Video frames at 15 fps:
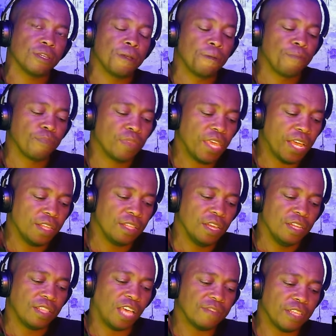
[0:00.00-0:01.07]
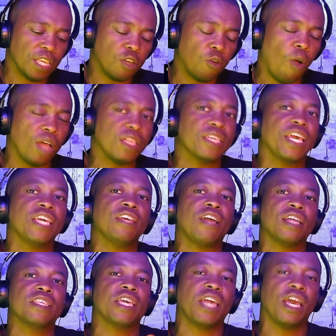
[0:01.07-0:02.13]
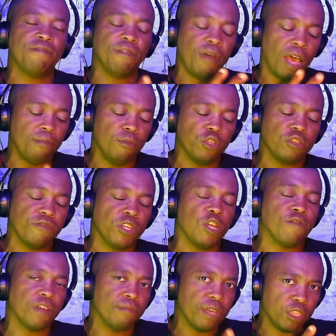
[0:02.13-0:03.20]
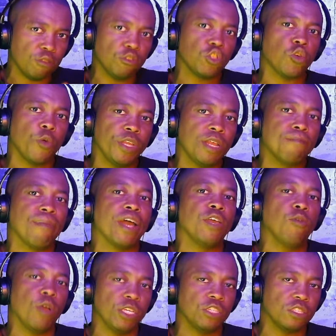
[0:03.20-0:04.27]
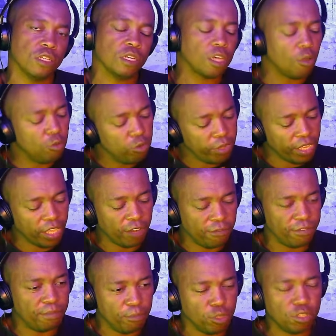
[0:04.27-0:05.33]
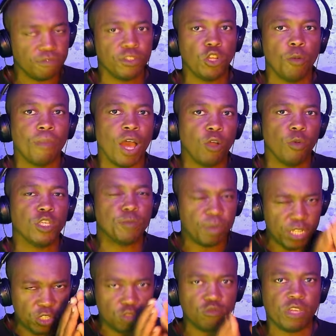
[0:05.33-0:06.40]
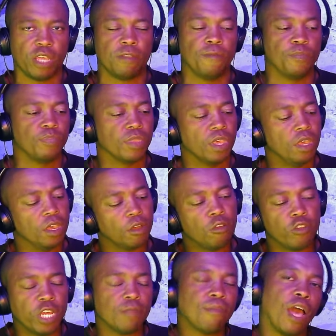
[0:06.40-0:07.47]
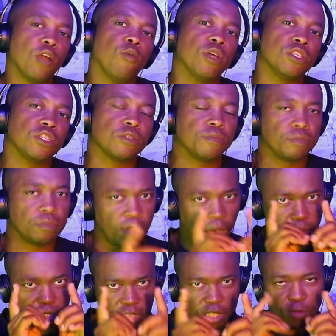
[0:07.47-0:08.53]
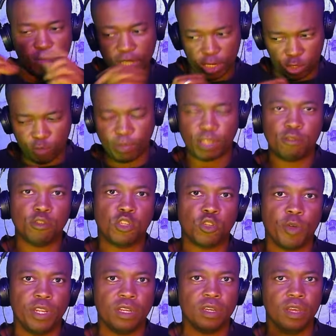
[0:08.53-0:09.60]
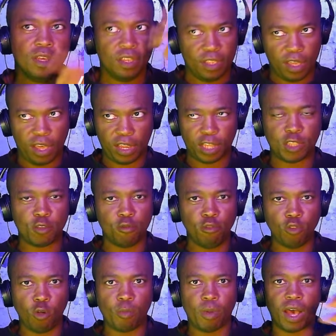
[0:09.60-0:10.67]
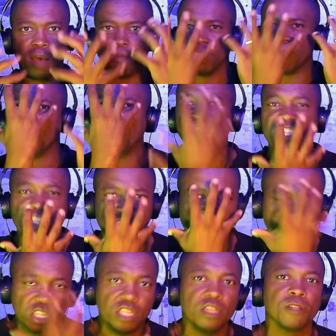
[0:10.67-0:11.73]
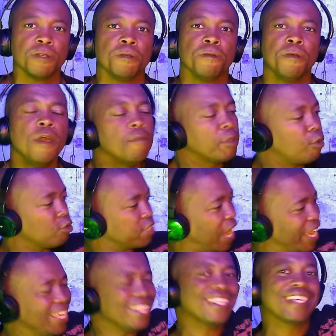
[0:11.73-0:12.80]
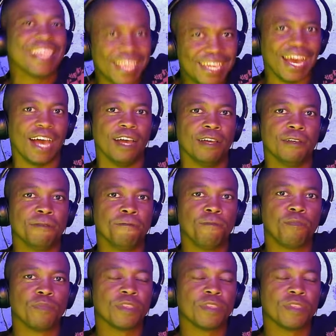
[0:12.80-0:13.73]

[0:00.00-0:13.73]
is, en dat is wat ek kwaad, gaan kyk my music video van Matthew Joy in My Ways, ne? Go look at that music video, My Ways, please do that. Go look at My Ways, I'm sitting next to Matthew Joy, ne? Ek het die hoed op haar, my gefriete sier, because hy en Giga